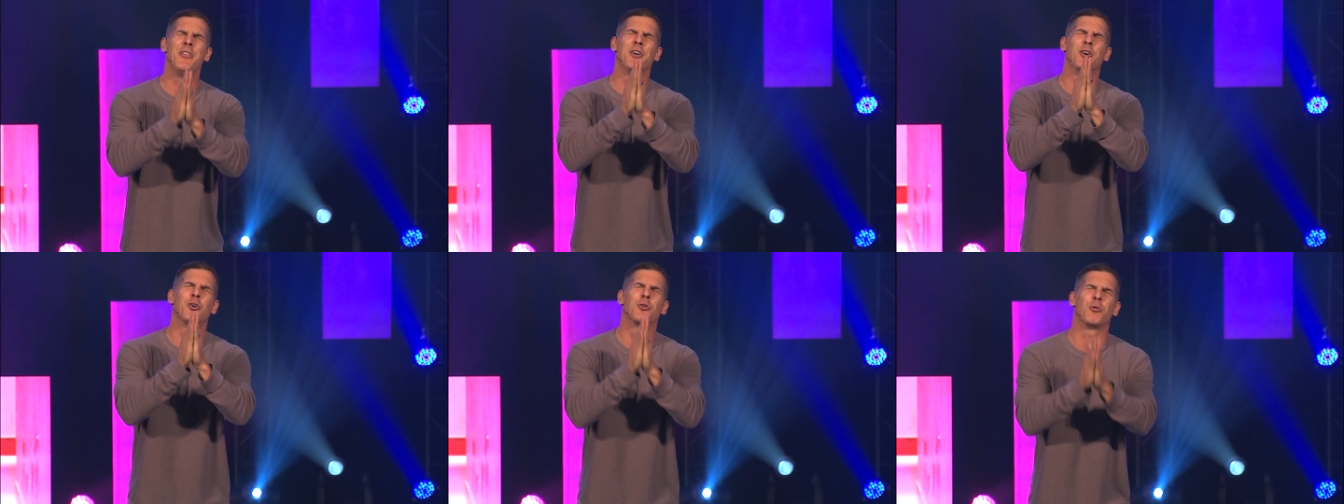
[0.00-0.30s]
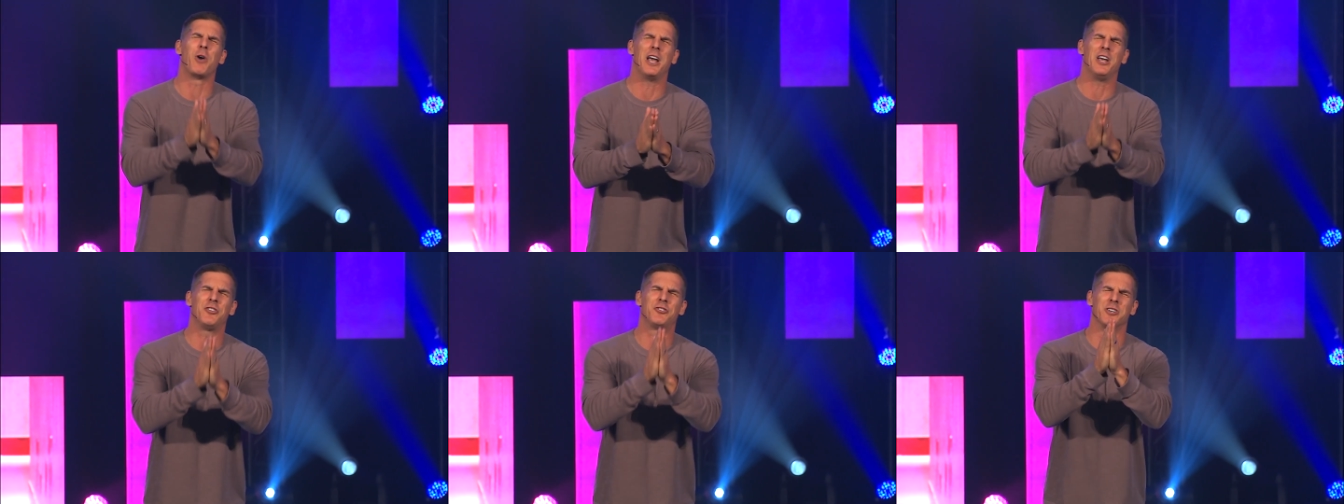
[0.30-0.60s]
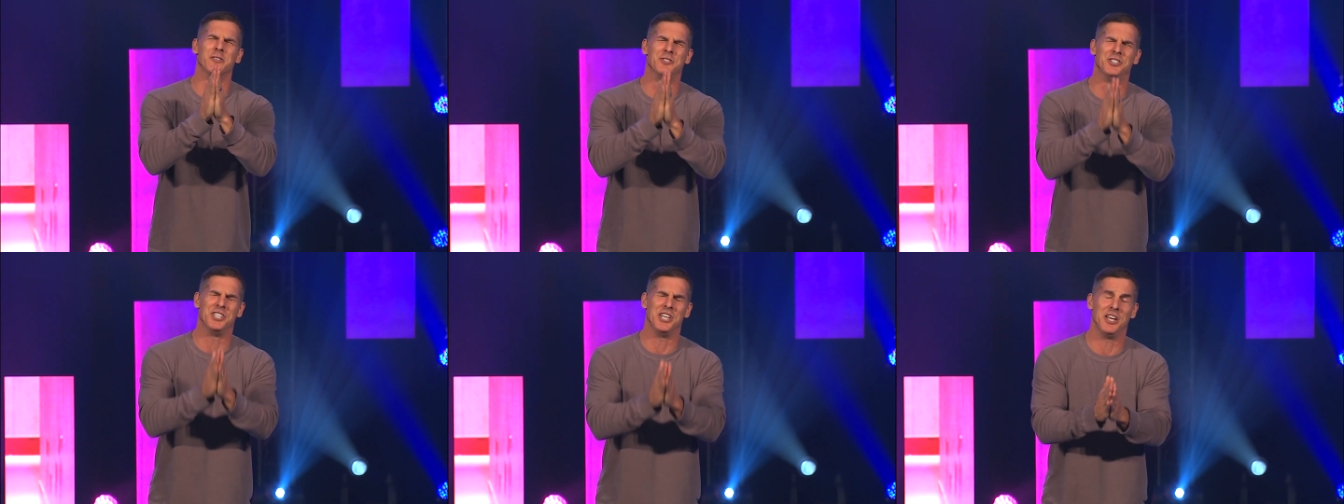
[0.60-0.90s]
the grace
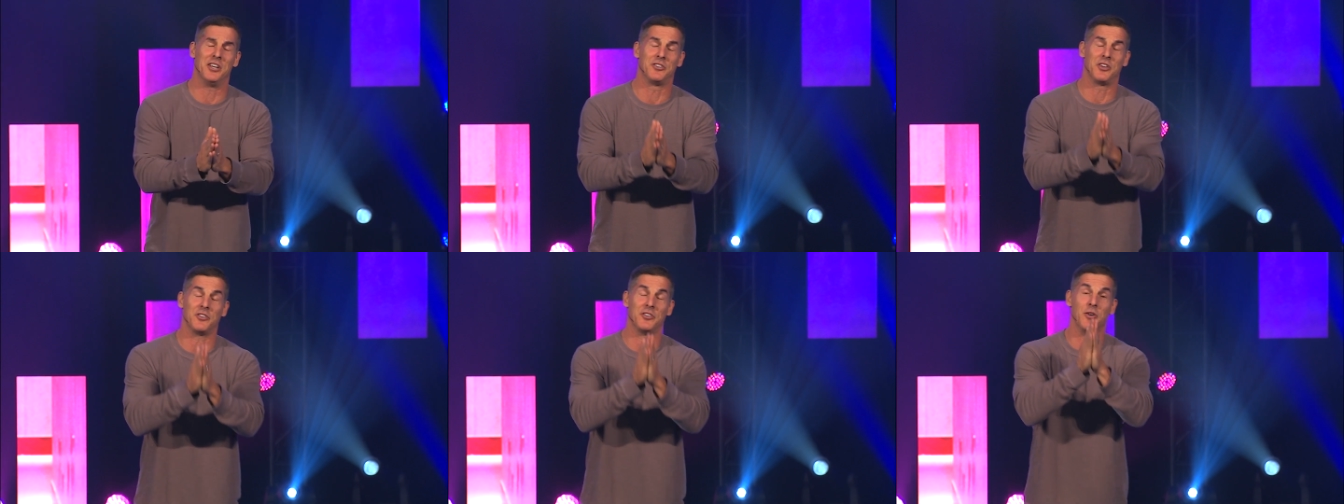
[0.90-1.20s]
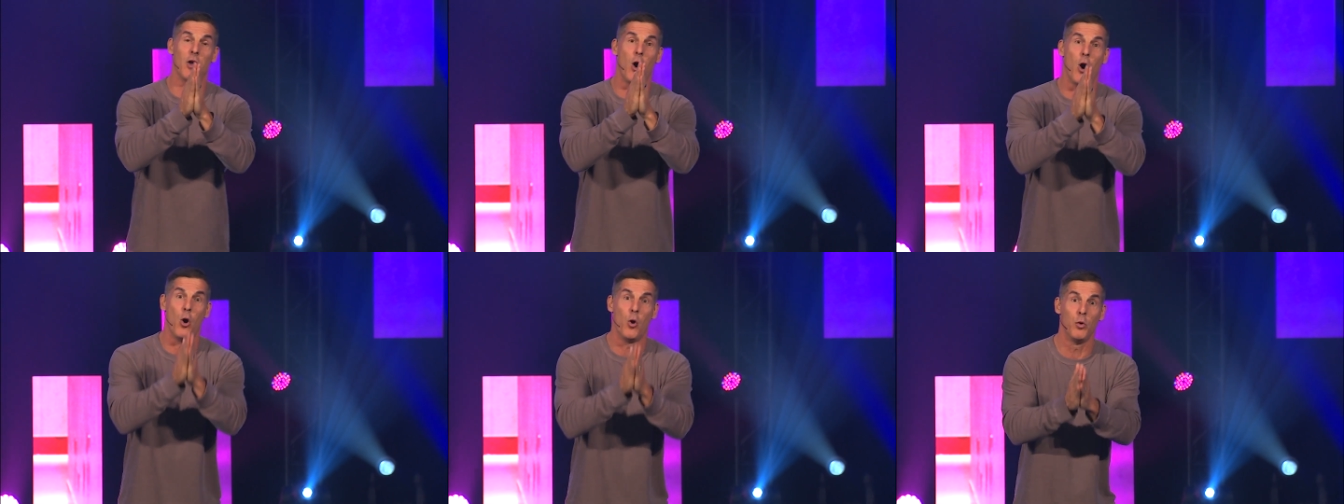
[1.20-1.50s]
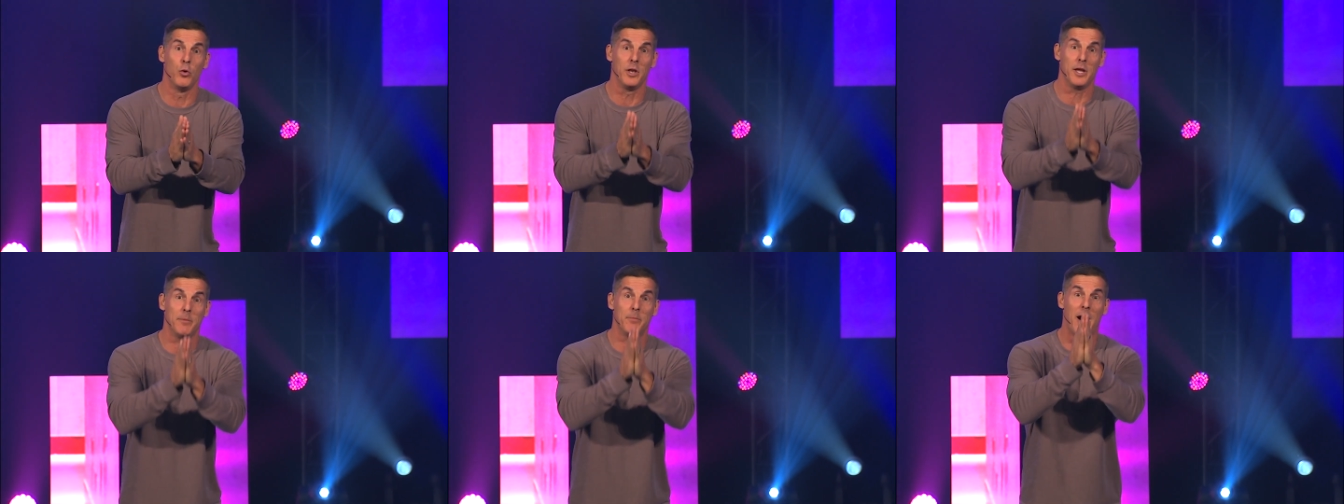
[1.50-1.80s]
of Jesus and
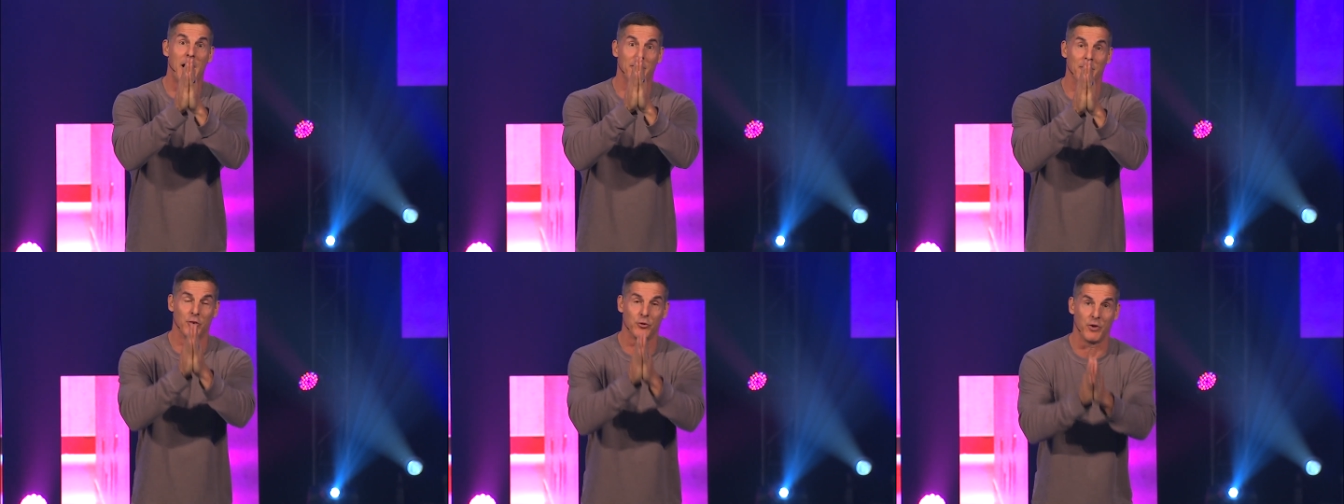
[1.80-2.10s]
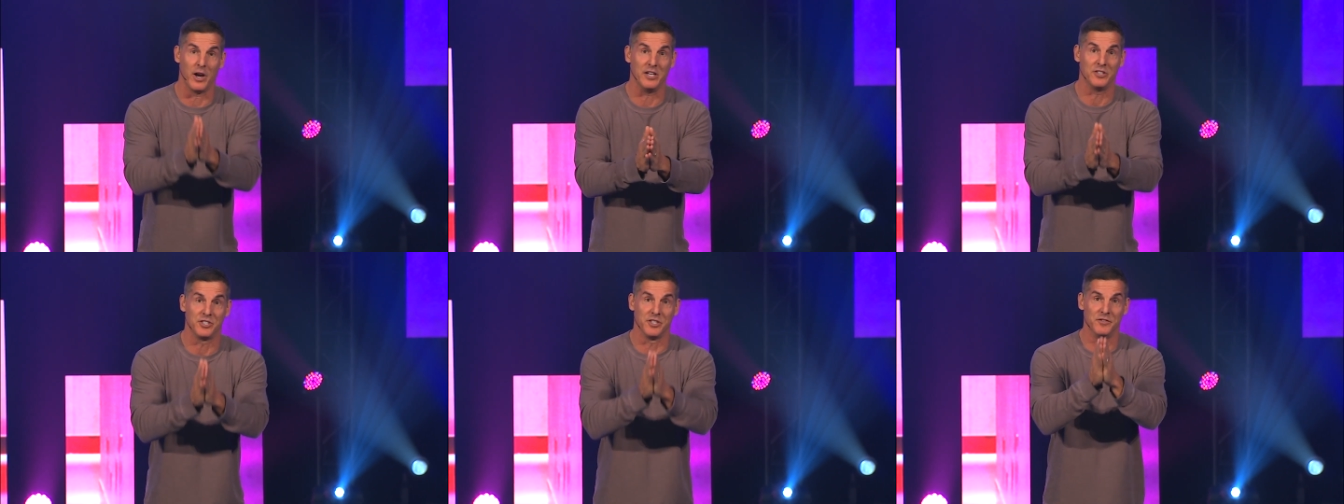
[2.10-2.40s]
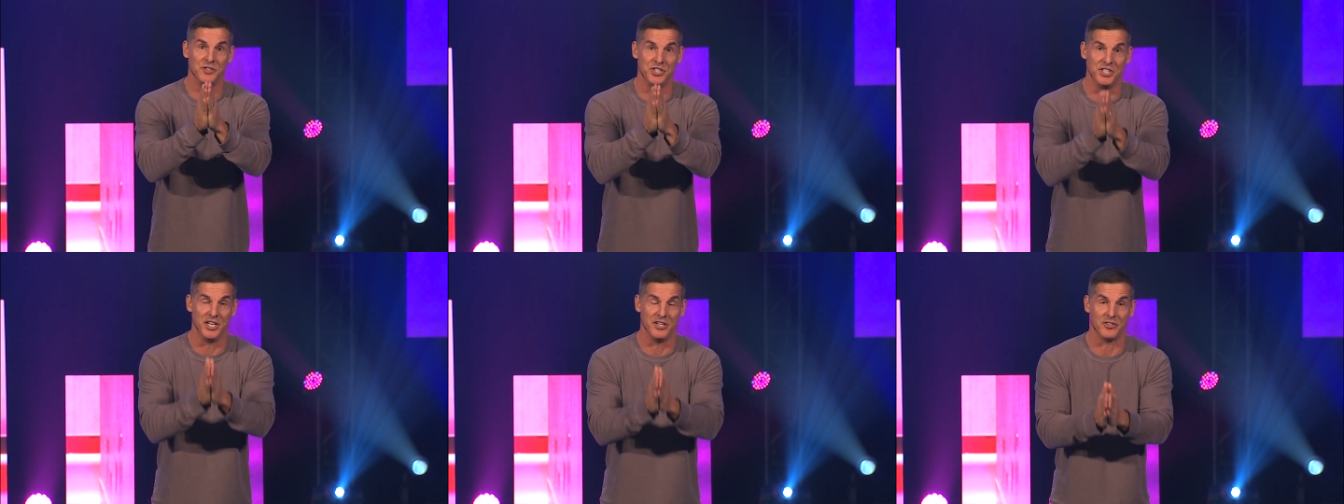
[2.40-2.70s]
only by the grace
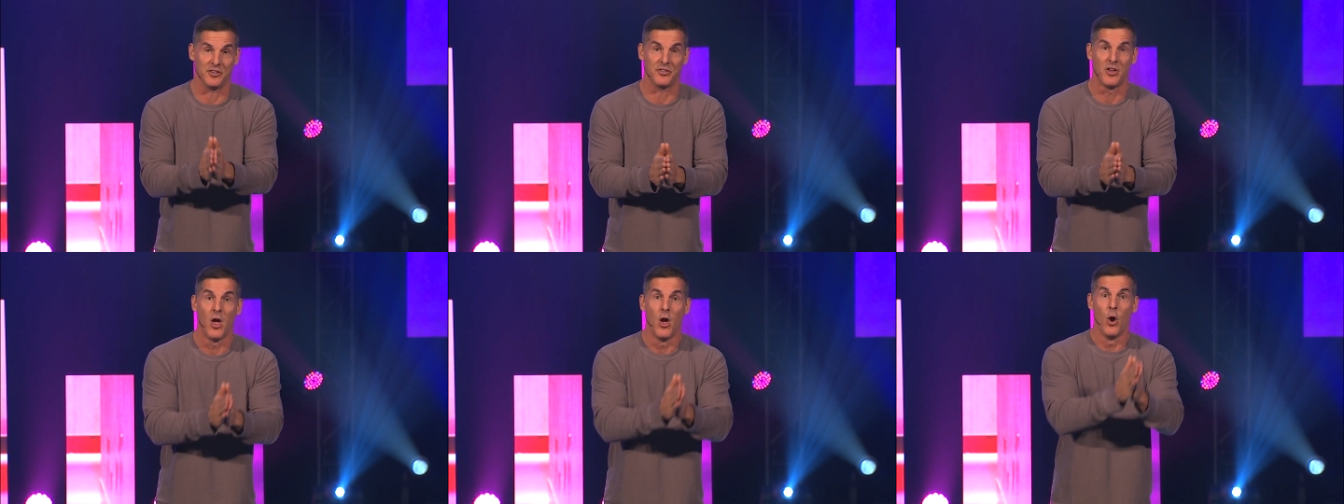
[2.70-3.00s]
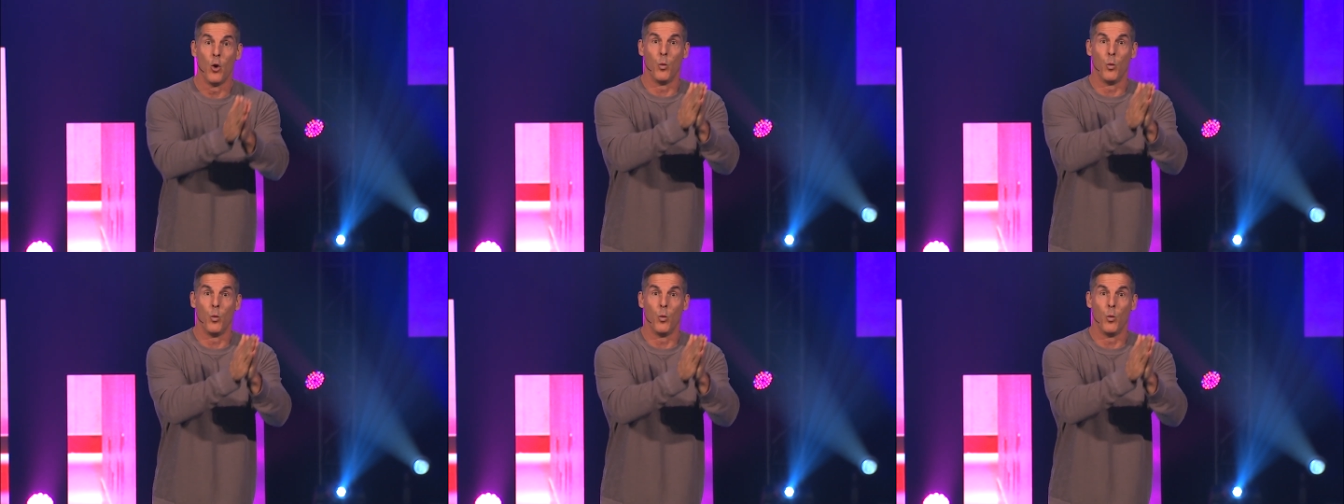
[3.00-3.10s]
of Jesus.